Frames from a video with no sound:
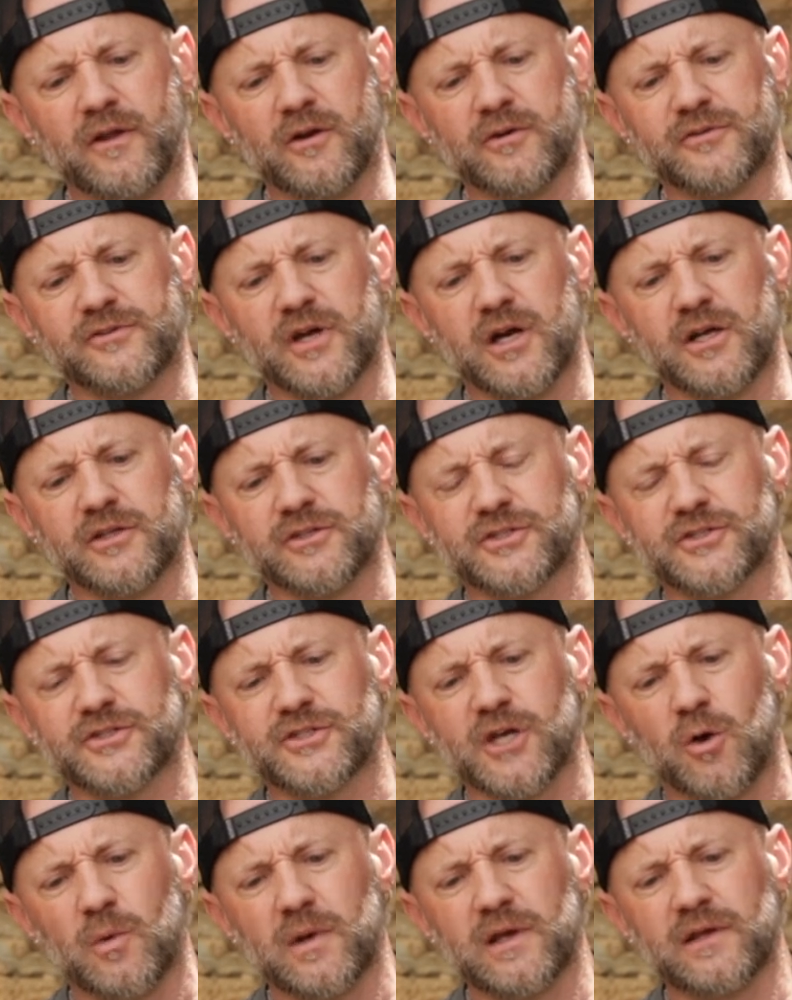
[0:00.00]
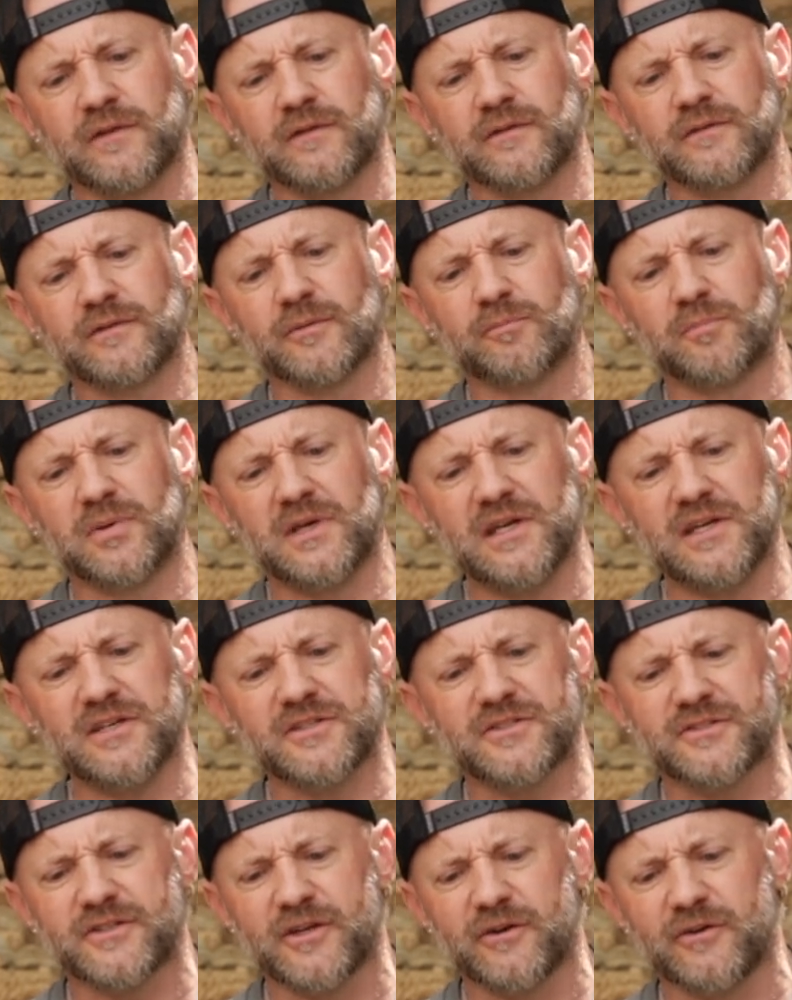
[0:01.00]
they're done sewing the
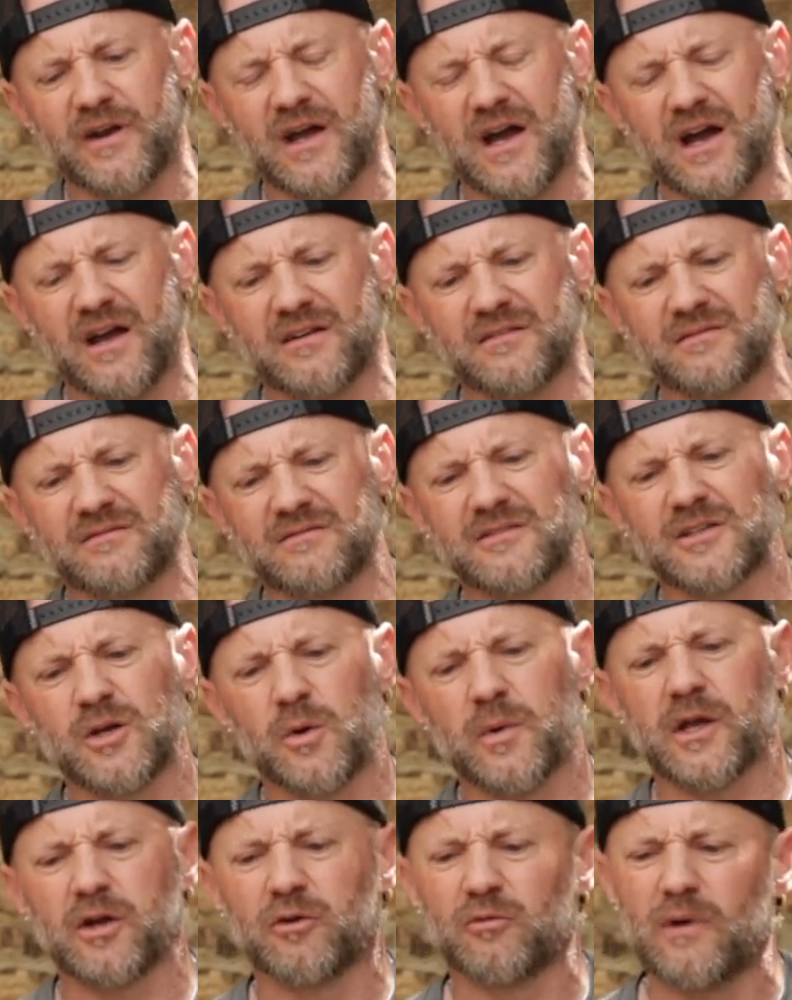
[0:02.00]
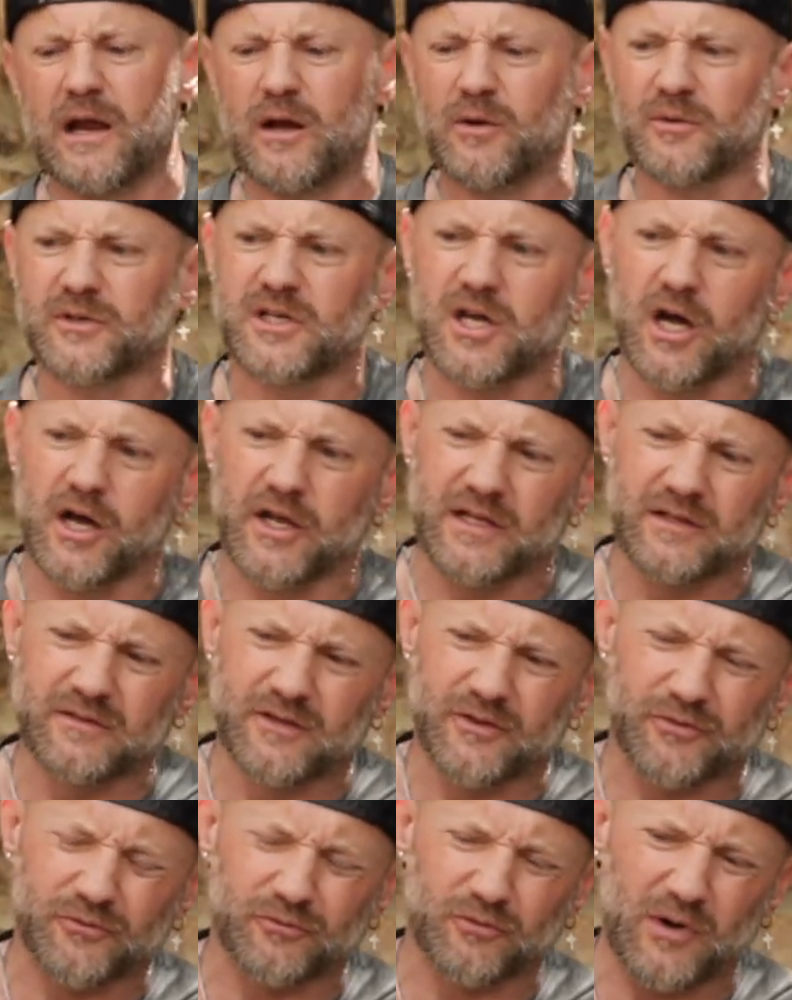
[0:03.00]
piece, they're not going around cutting
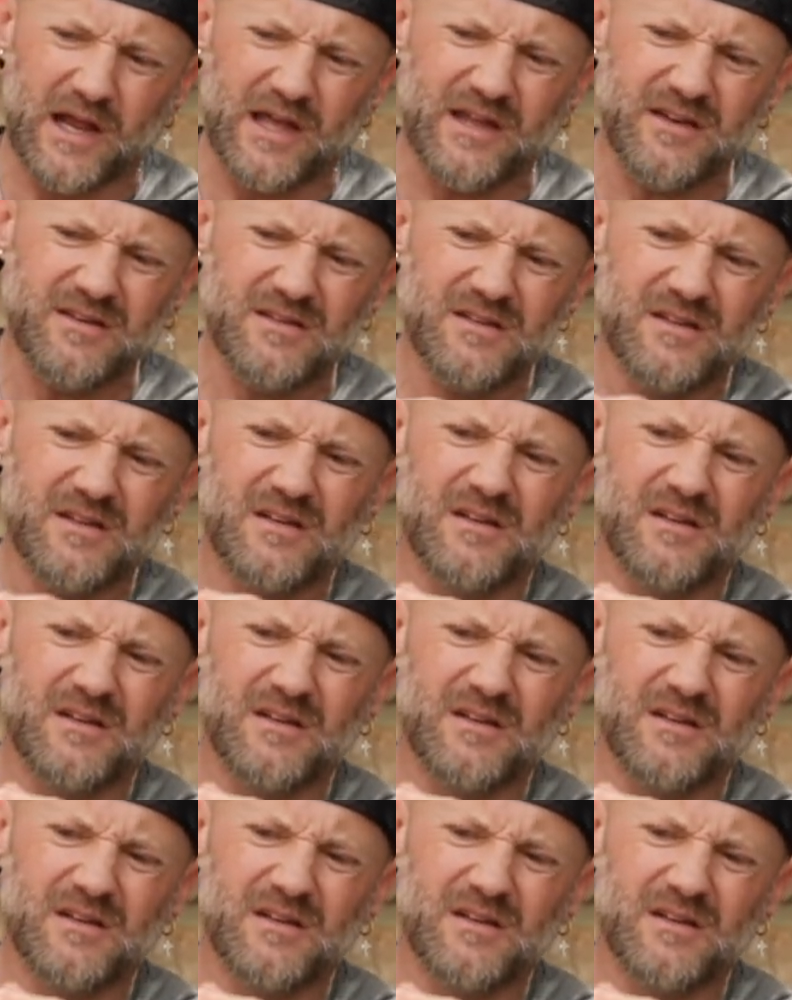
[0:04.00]
the thread.